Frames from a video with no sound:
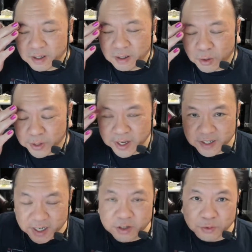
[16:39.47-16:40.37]
or they
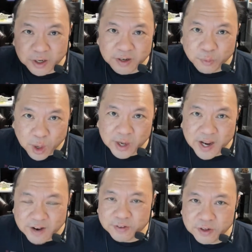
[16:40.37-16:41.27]
need to run
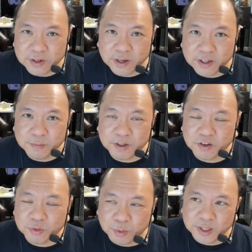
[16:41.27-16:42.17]
one after the other
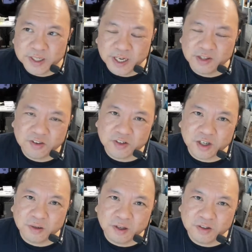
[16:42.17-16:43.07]
because one can't
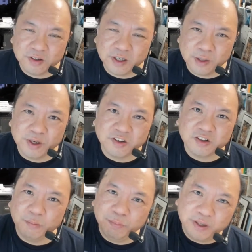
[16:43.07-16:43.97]
start until the other one
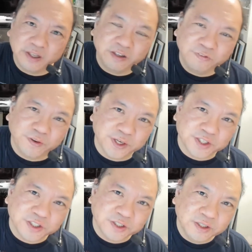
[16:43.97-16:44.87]
is completely
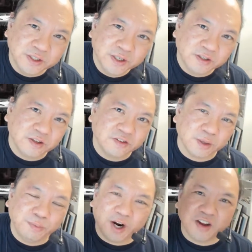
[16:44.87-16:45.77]
finished,
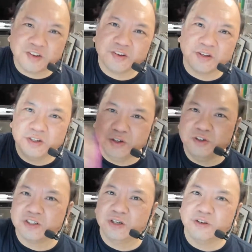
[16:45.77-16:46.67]
let's say processing a
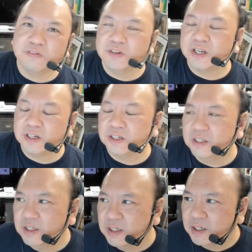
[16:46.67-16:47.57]
huge load of
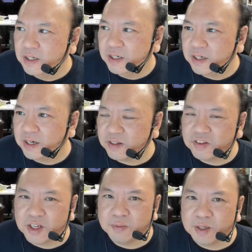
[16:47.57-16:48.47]
data. And at
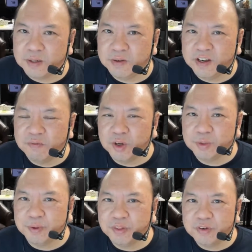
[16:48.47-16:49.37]
the same time, you have
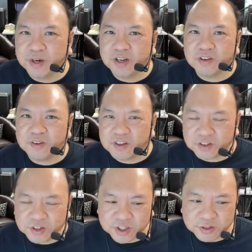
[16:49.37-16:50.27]
multiple threads of
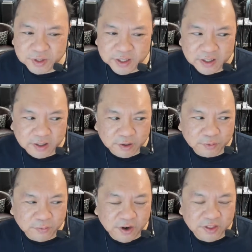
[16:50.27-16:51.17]
execution running. Like
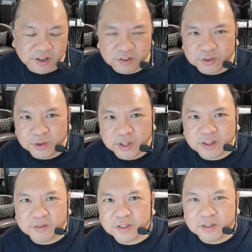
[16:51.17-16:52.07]
one thing is
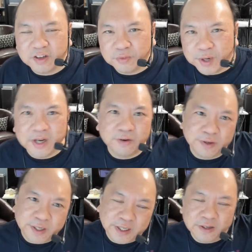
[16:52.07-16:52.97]

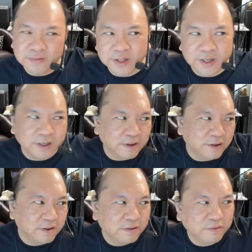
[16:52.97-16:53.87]
rendering the